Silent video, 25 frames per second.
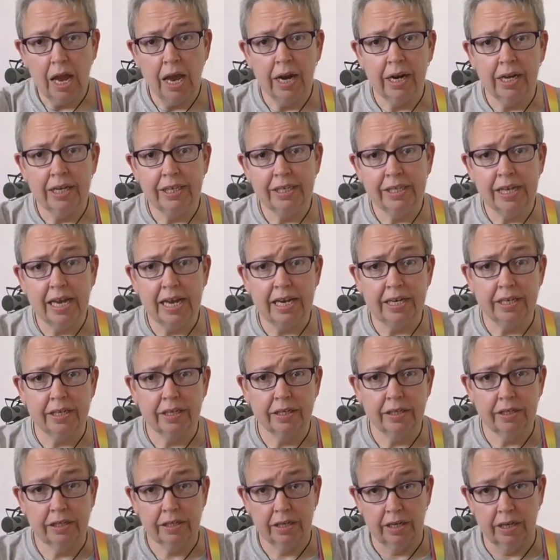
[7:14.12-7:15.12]
and I tend
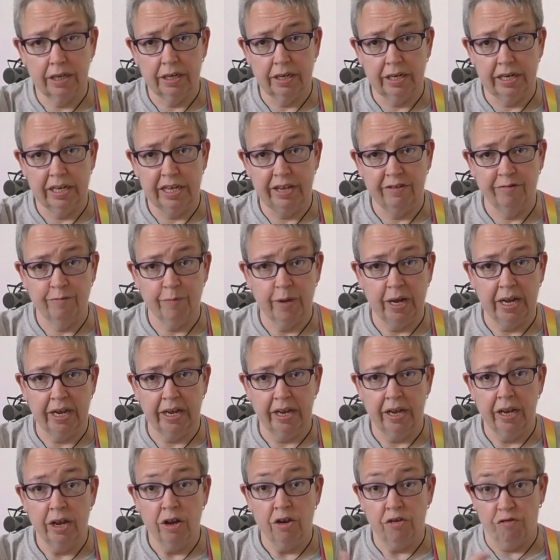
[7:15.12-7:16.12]
to leave
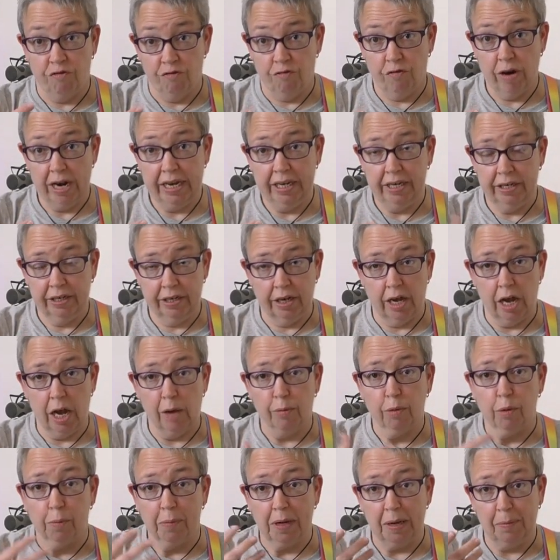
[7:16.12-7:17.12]
my right
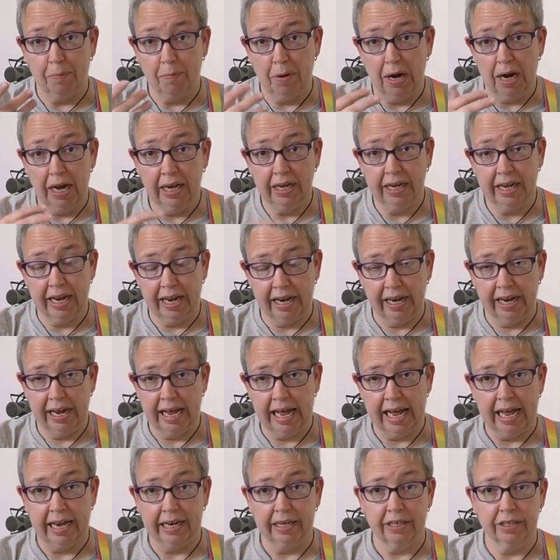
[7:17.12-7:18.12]
arm or my plucking
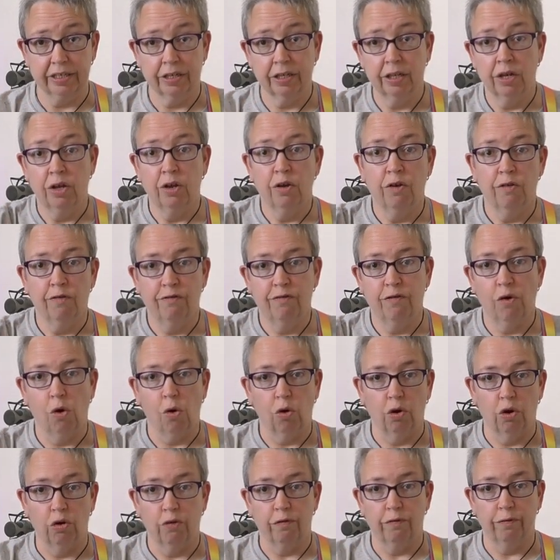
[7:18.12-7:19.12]
hand
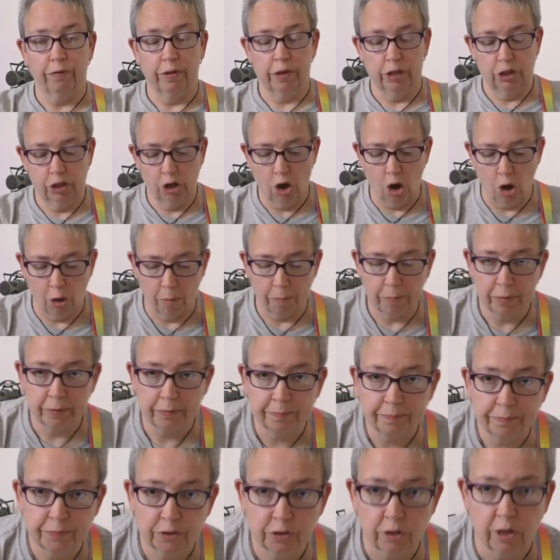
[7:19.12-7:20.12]
fall over the top.
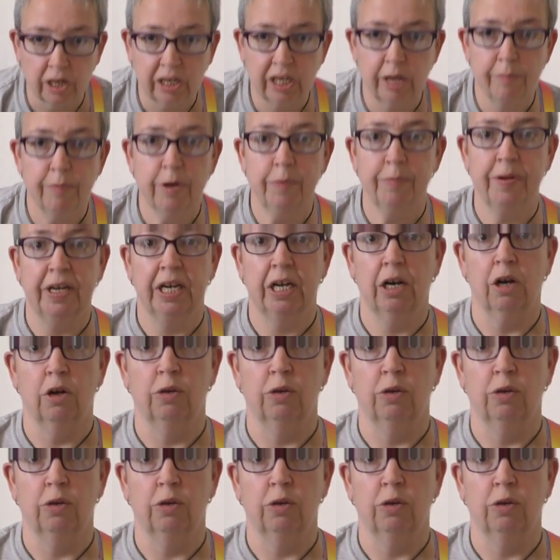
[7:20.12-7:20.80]
So I'll come in a bit